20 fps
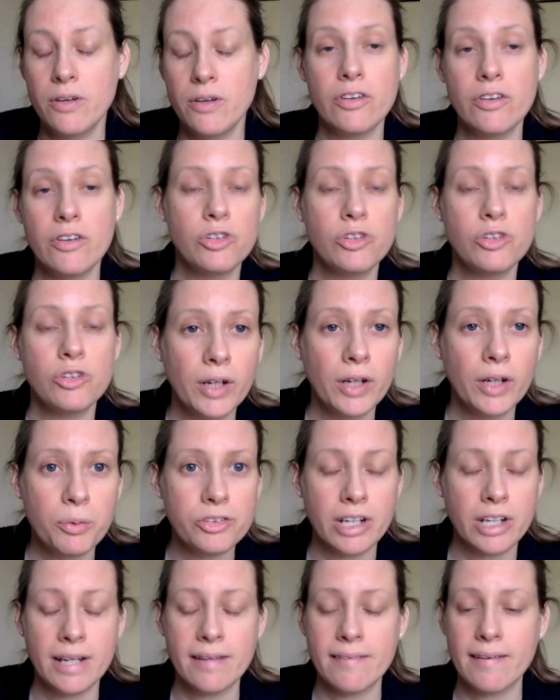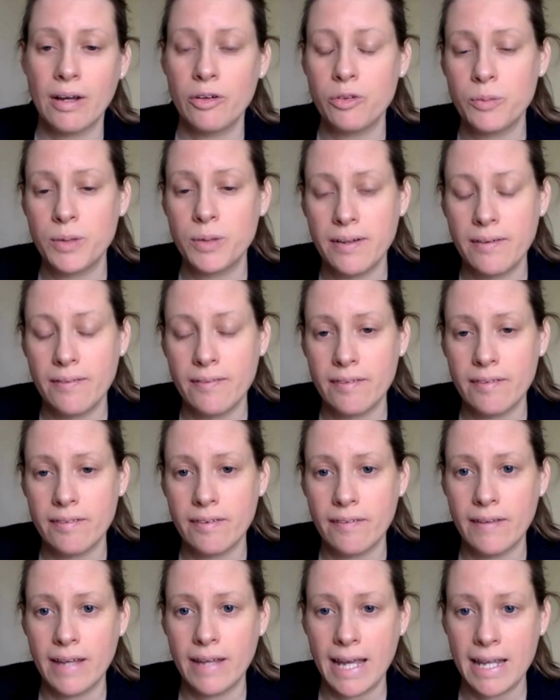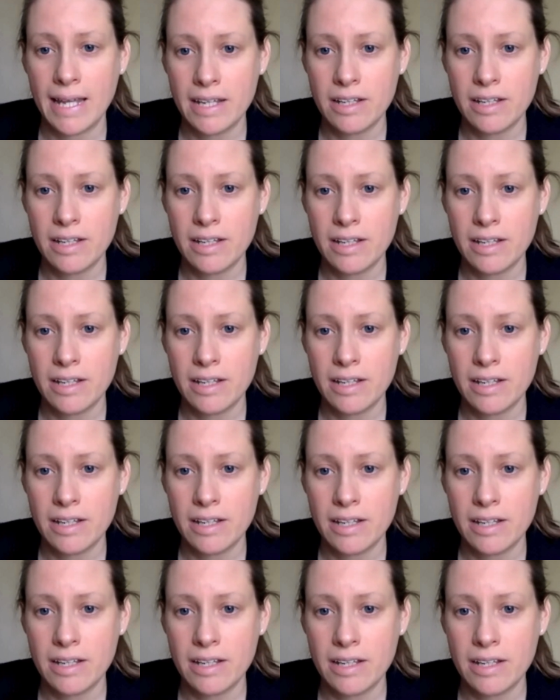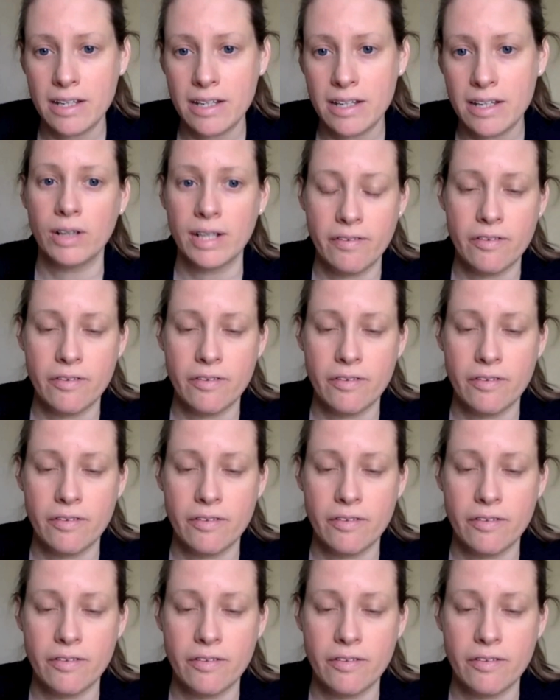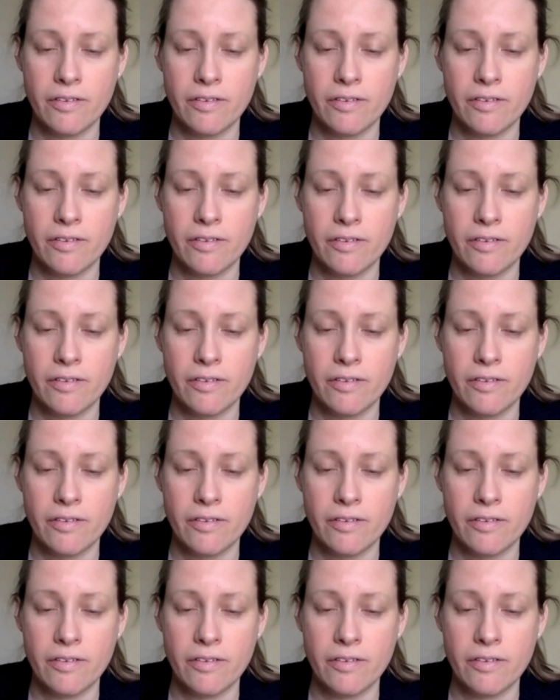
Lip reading: during our project? How do we use it at the end of our project and long into the future?